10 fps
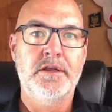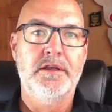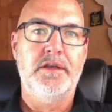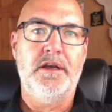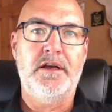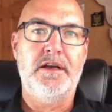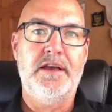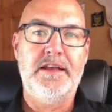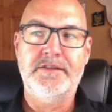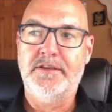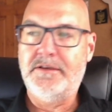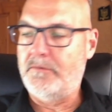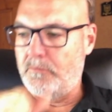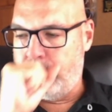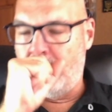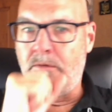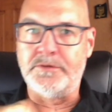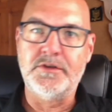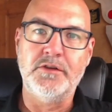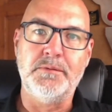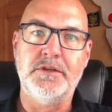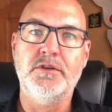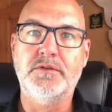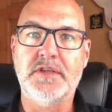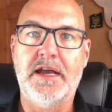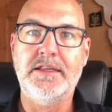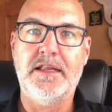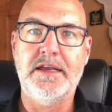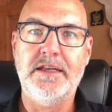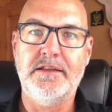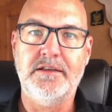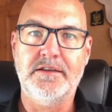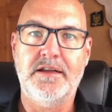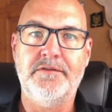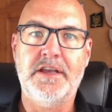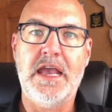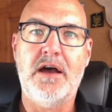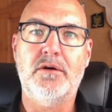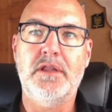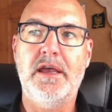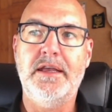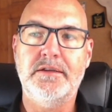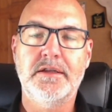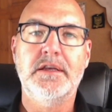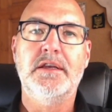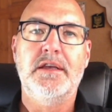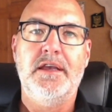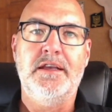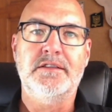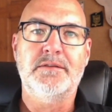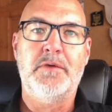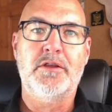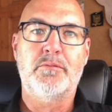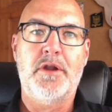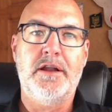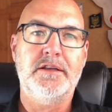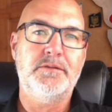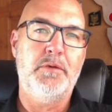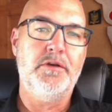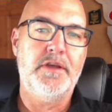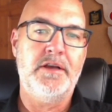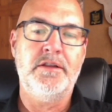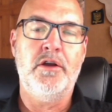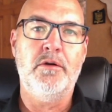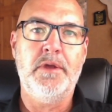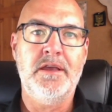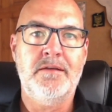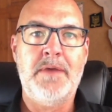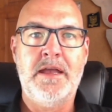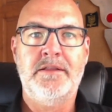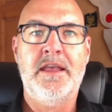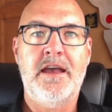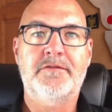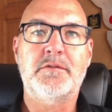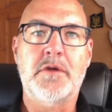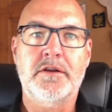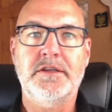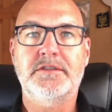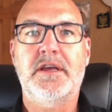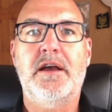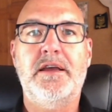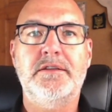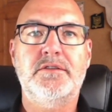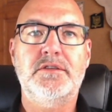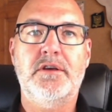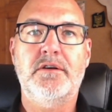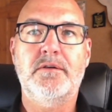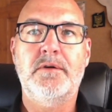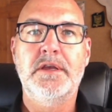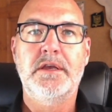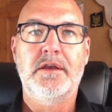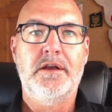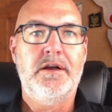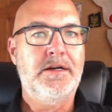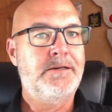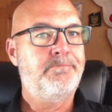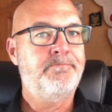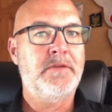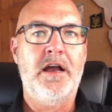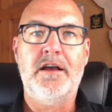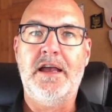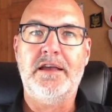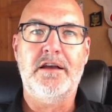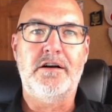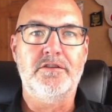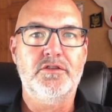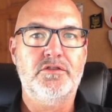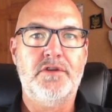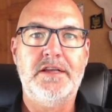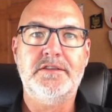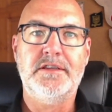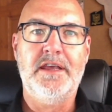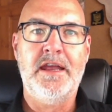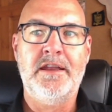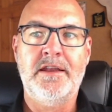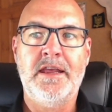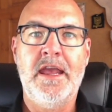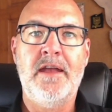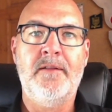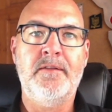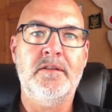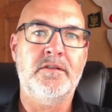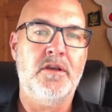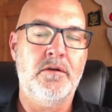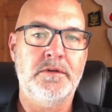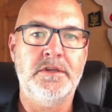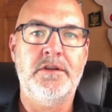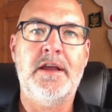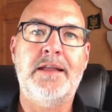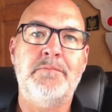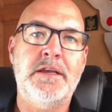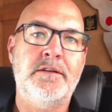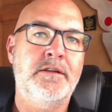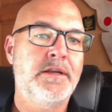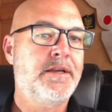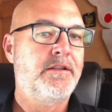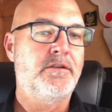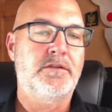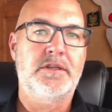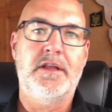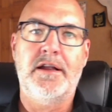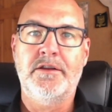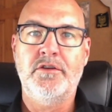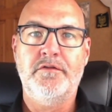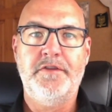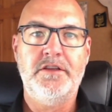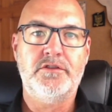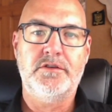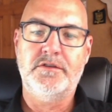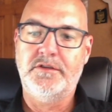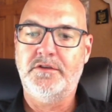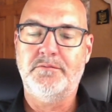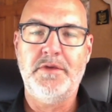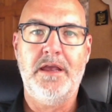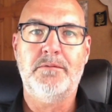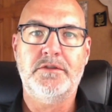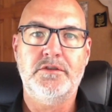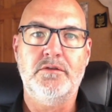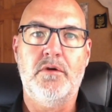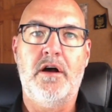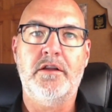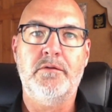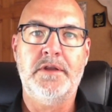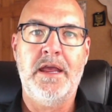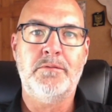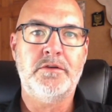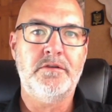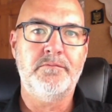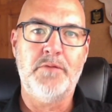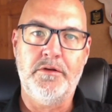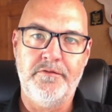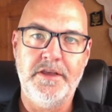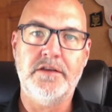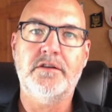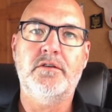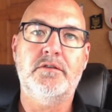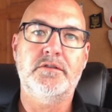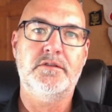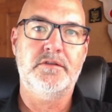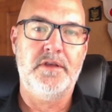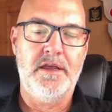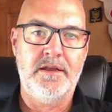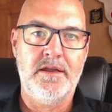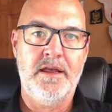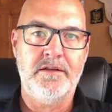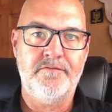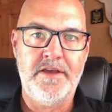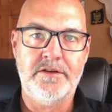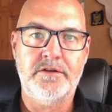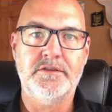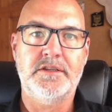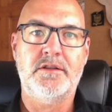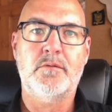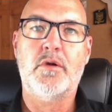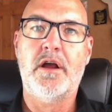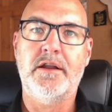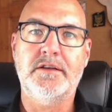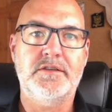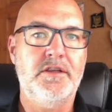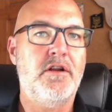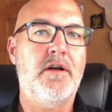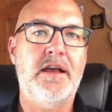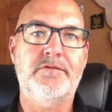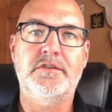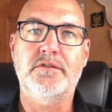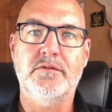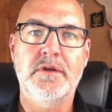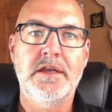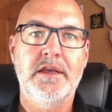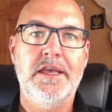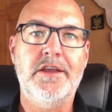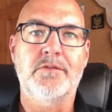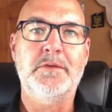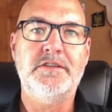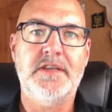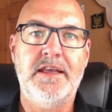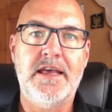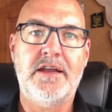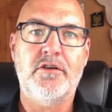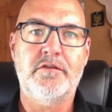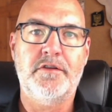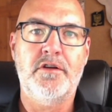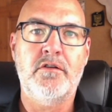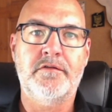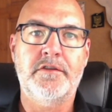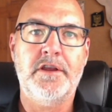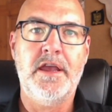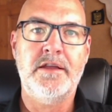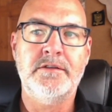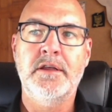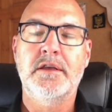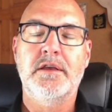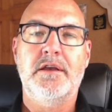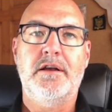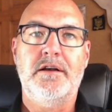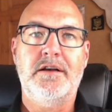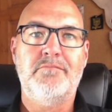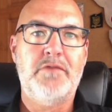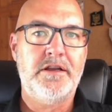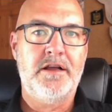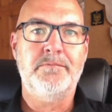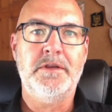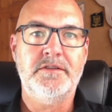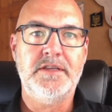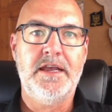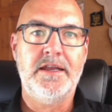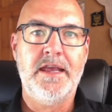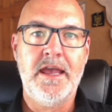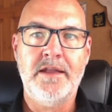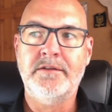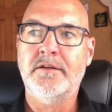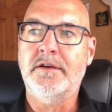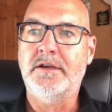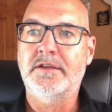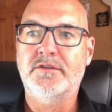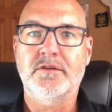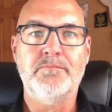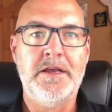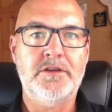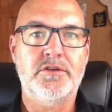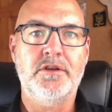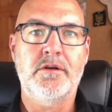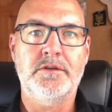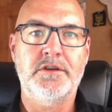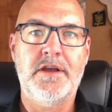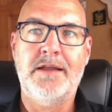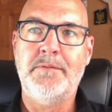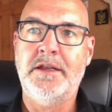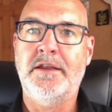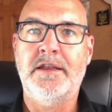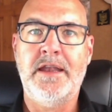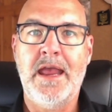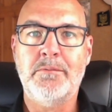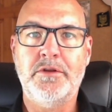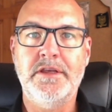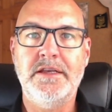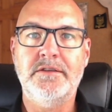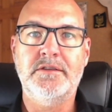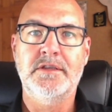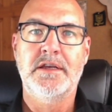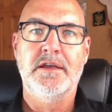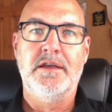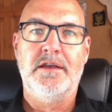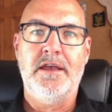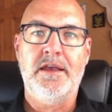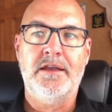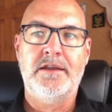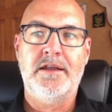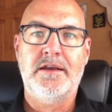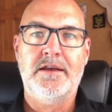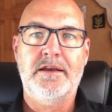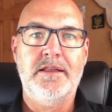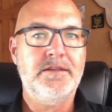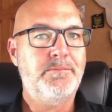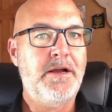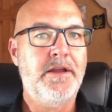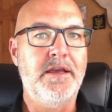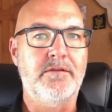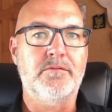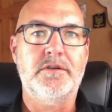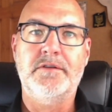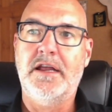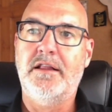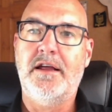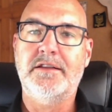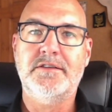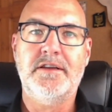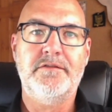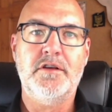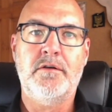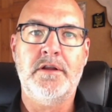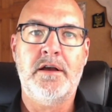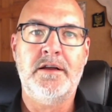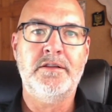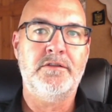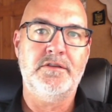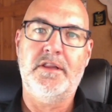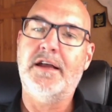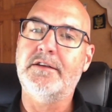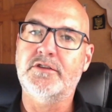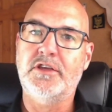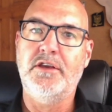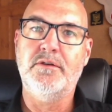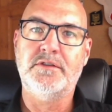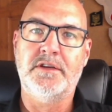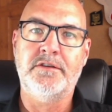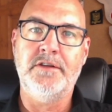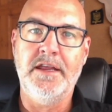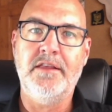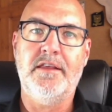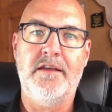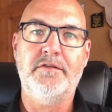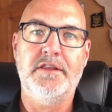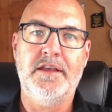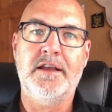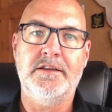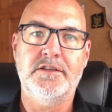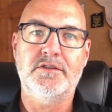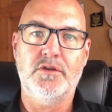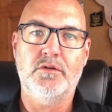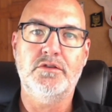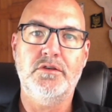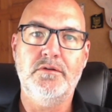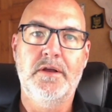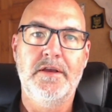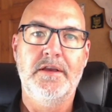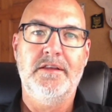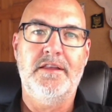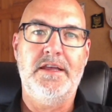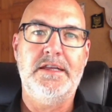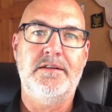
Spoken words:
has a a new side light, the kind of a cowl light, and some other products both on the OEM and the aftermarket side. So I'll stress again and again, go into your admin. There's a lot of new features to be able to auto-enable both vehicles and vendors and their products that you don't have to hear me say that over and over again. But I'm going to say it again, so make sure you go into your admin and enable these. And that's about it. We've got a lot of stuff going on. There's a lot of SKUs underneath everything I just told you that